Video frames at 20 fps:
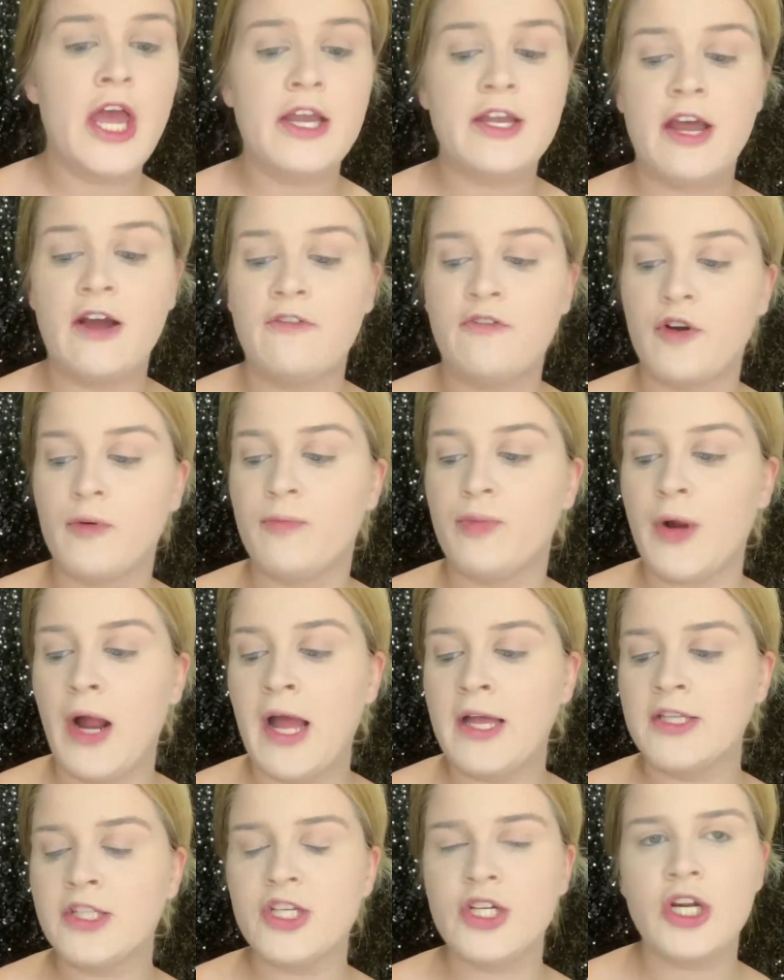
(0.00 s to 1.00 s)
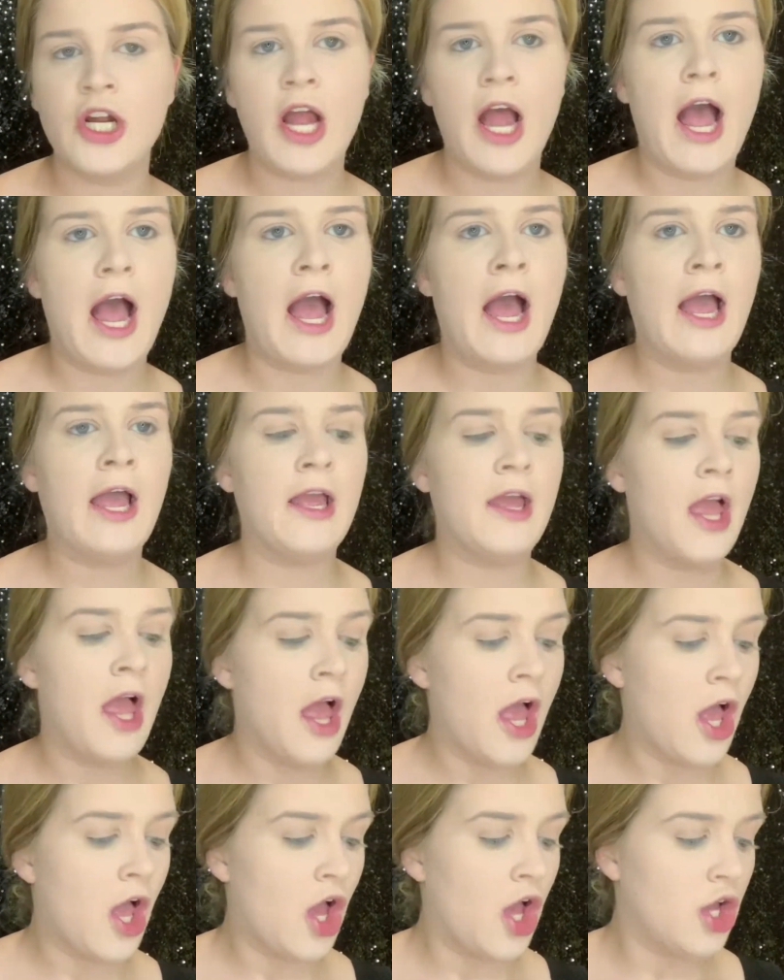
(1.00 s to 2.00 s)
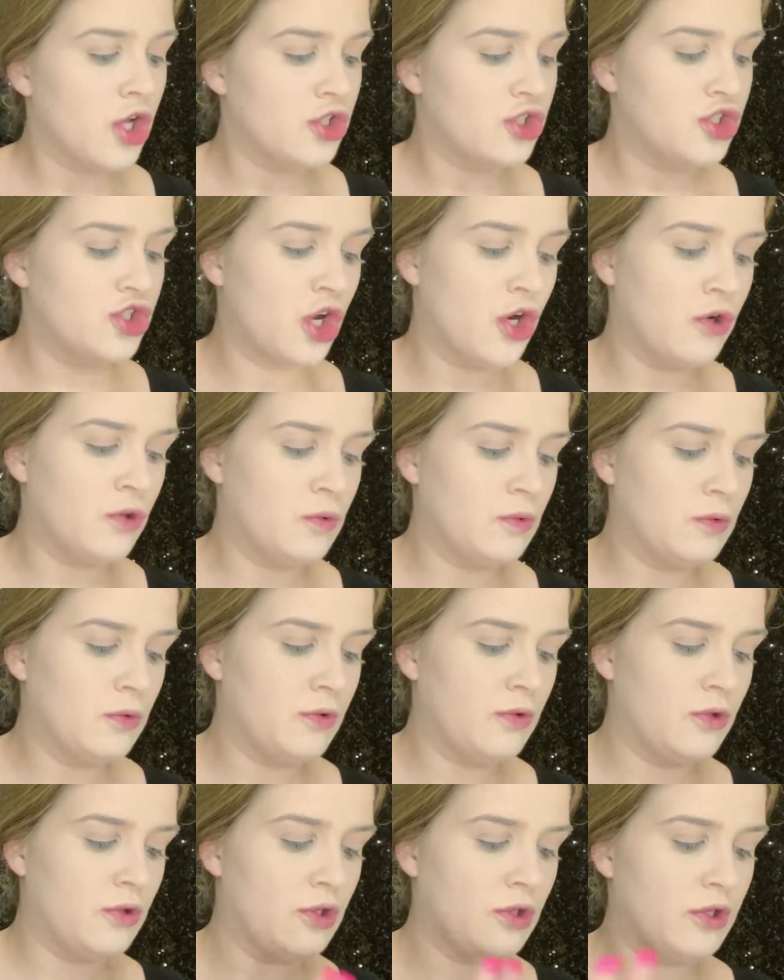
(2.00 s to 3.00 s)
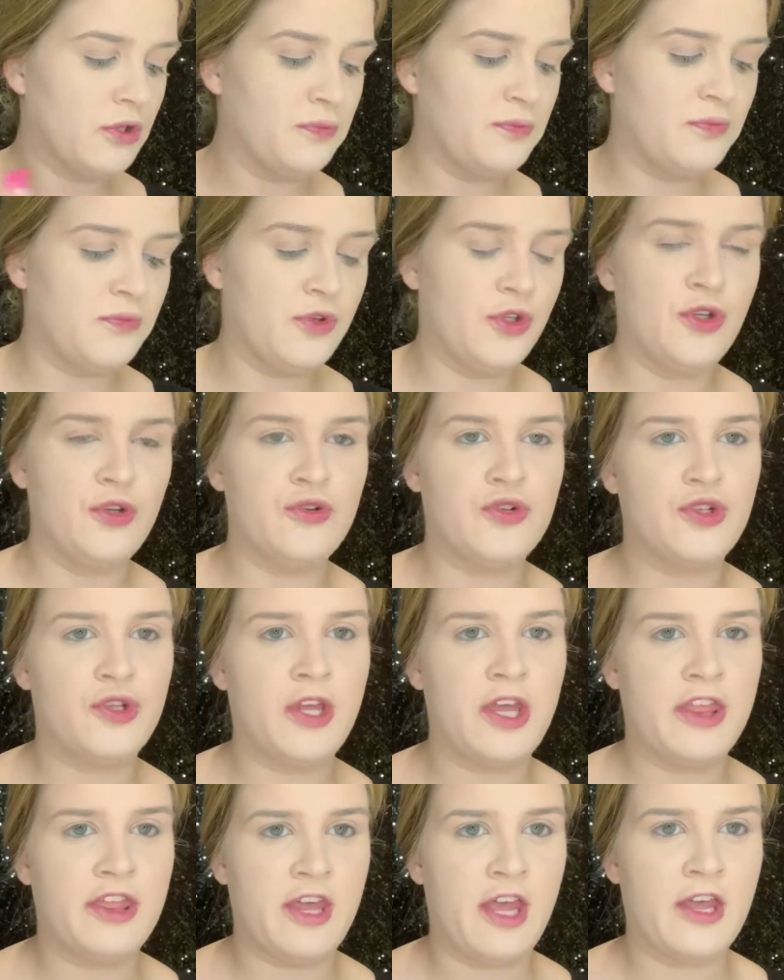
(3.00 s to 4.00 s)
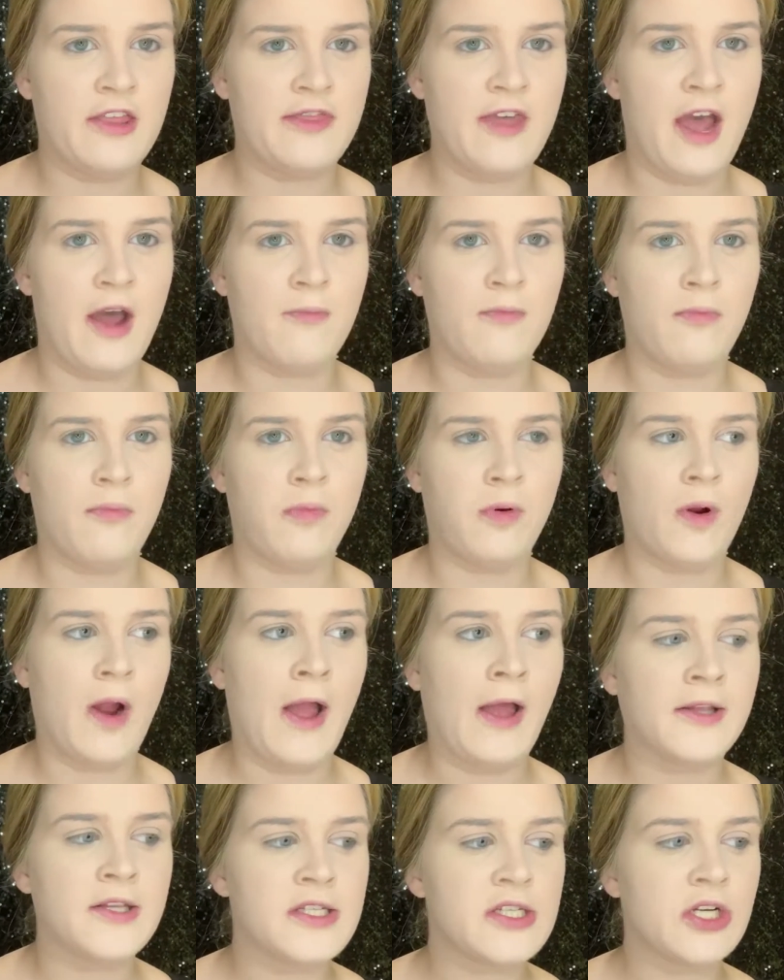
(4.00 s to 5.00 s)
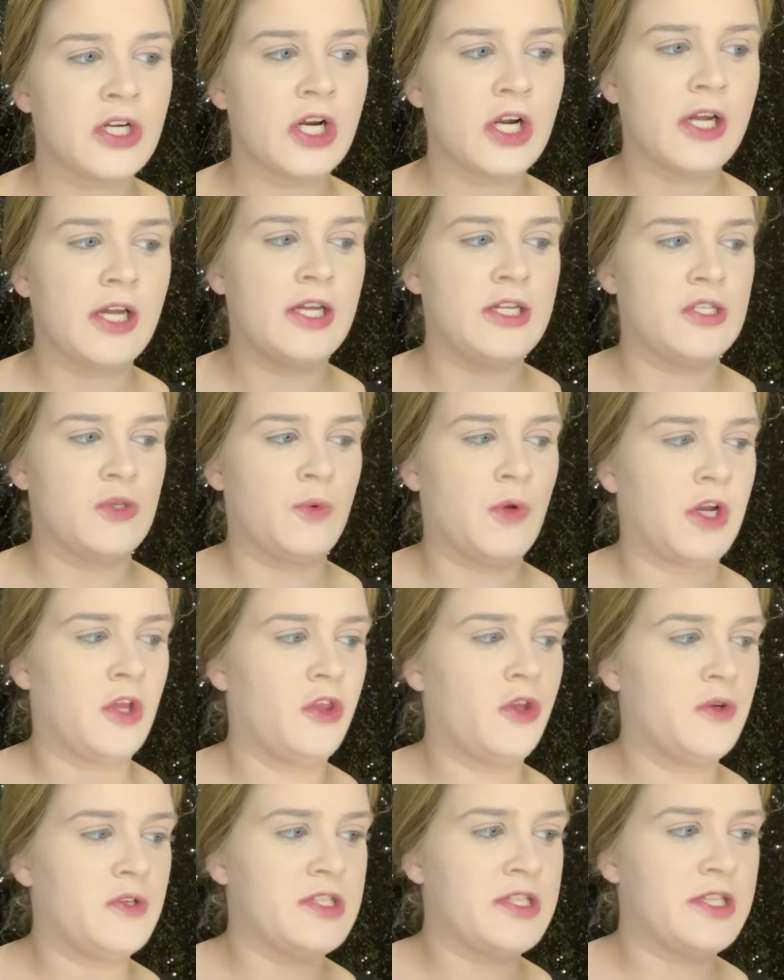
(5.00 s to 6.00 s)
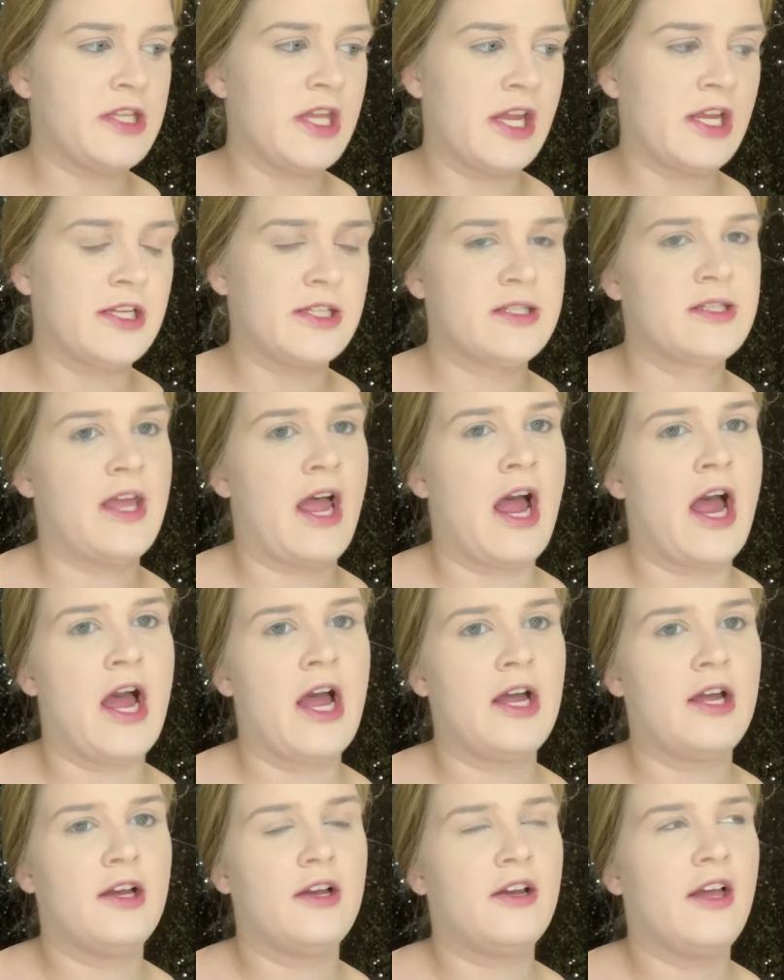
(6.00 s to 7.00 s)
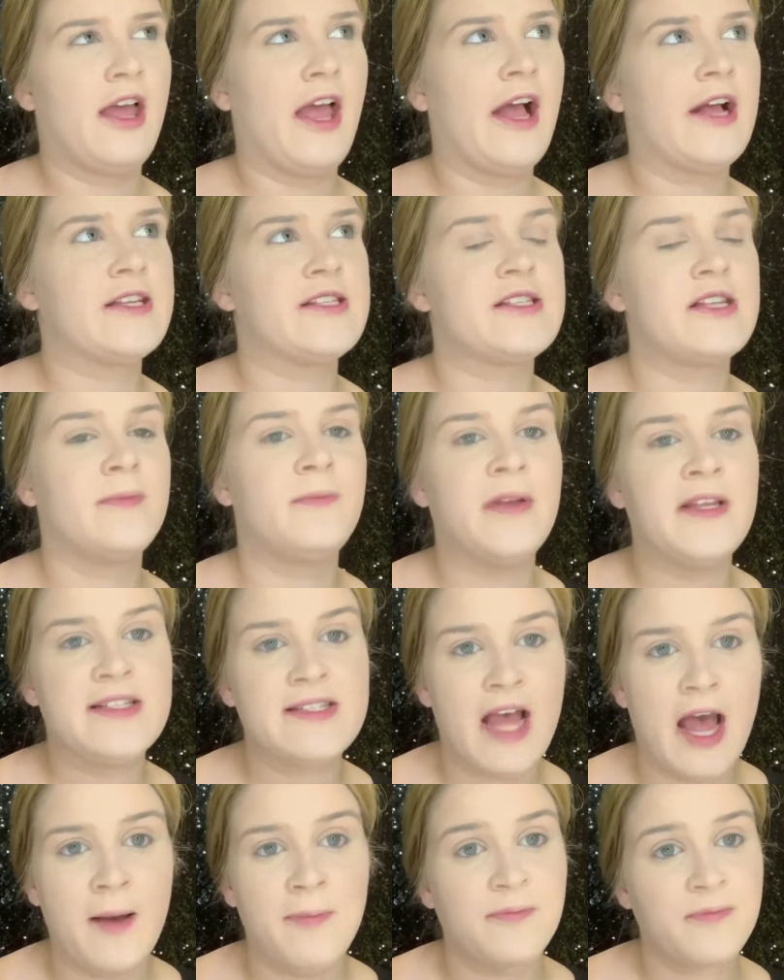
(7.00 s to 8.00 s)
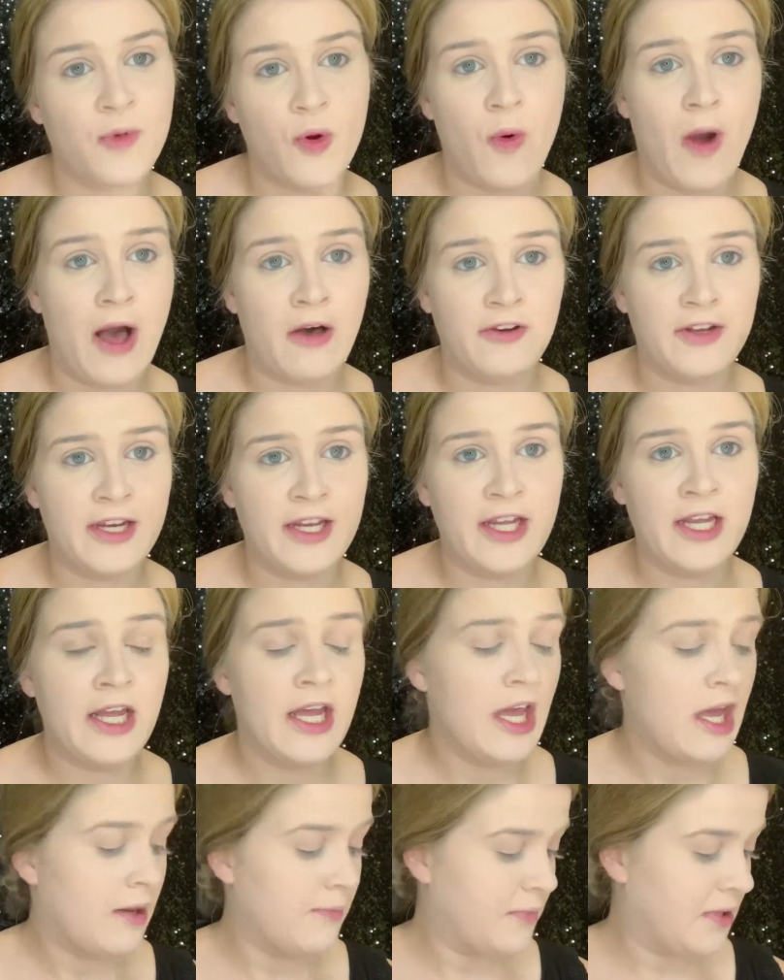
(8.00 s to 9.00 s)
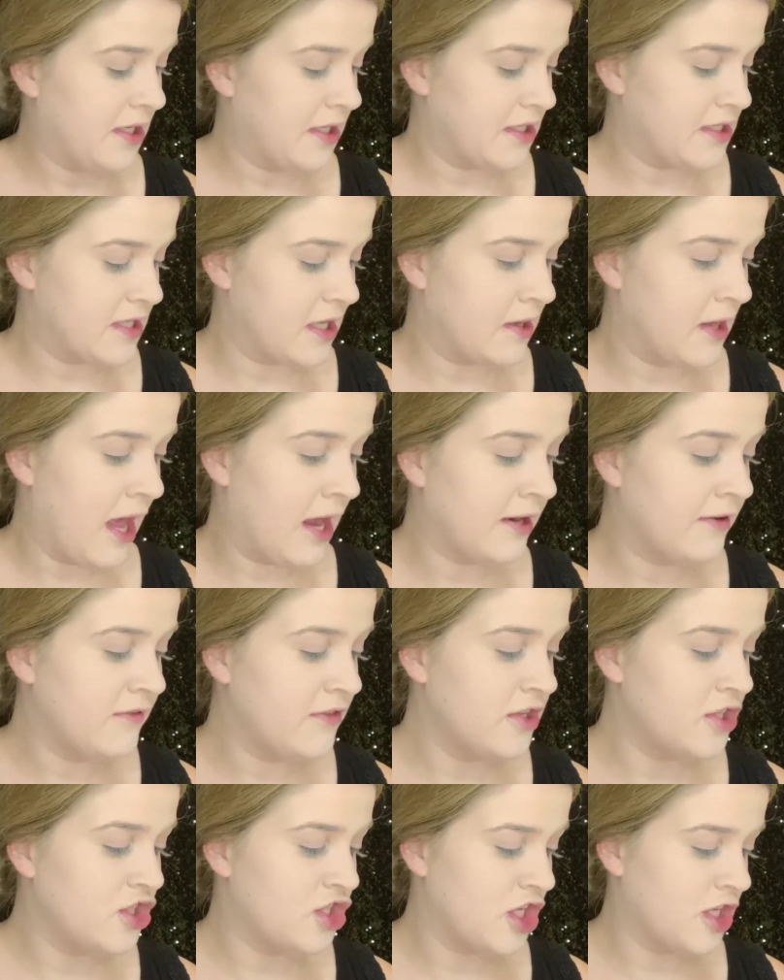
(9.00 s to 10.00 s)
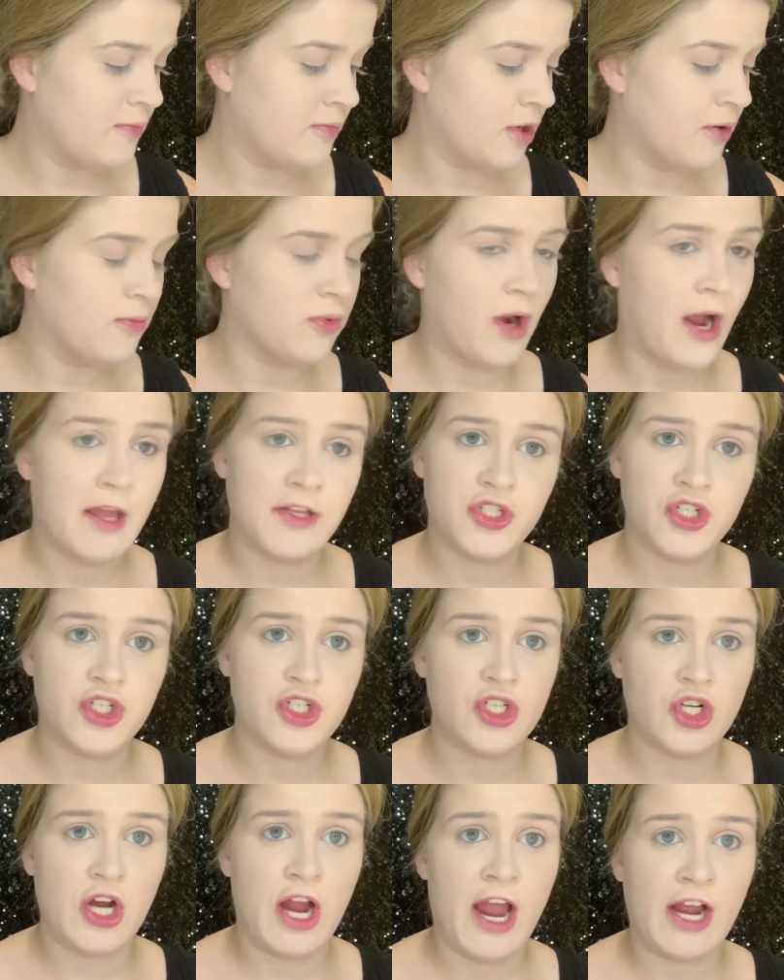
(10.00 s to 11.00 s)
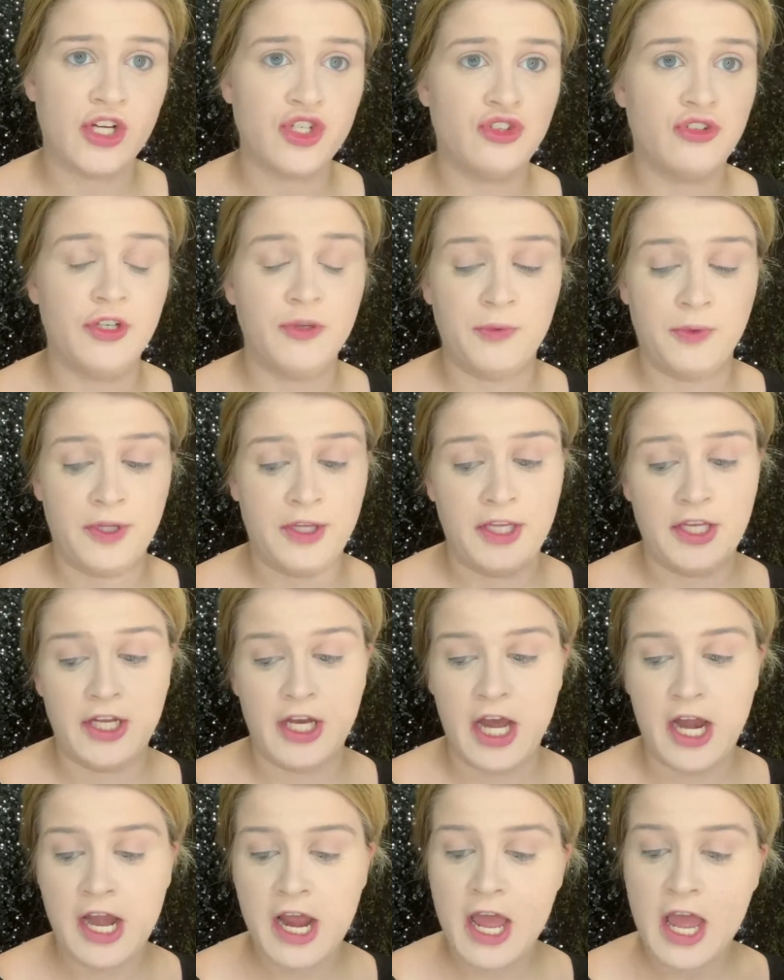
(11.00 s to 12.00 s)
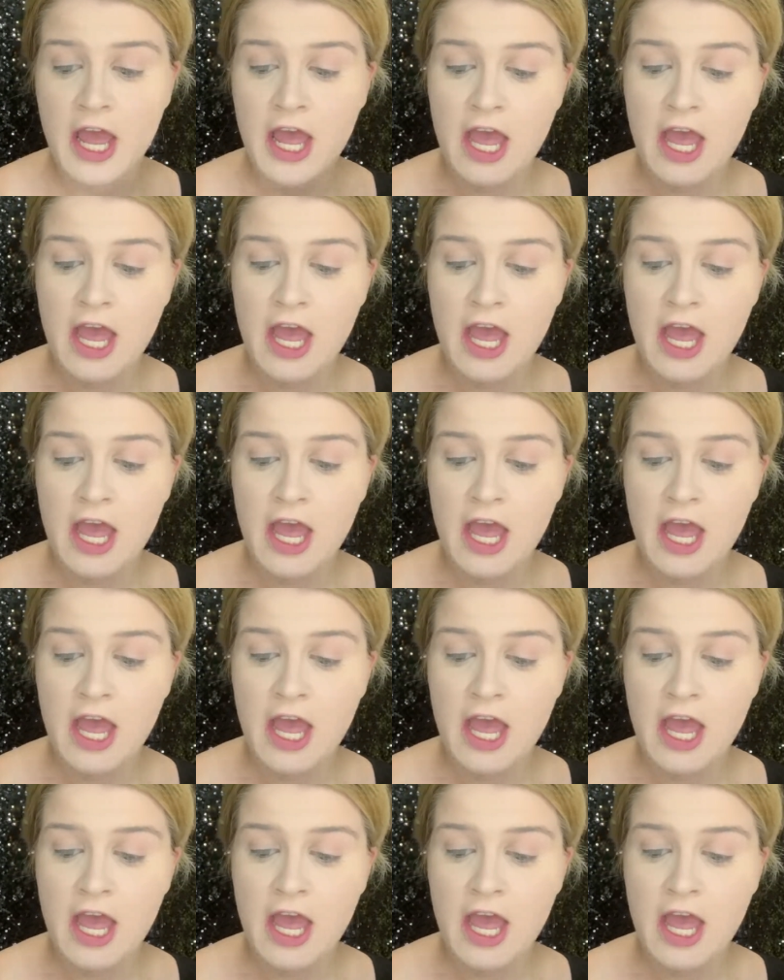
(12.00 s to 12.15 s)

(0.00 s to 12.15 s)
Now, for bronzer, I don't usually think that bronzer is one of those things that has to be top quality because a lot of the cheaper bronzers are actually really good.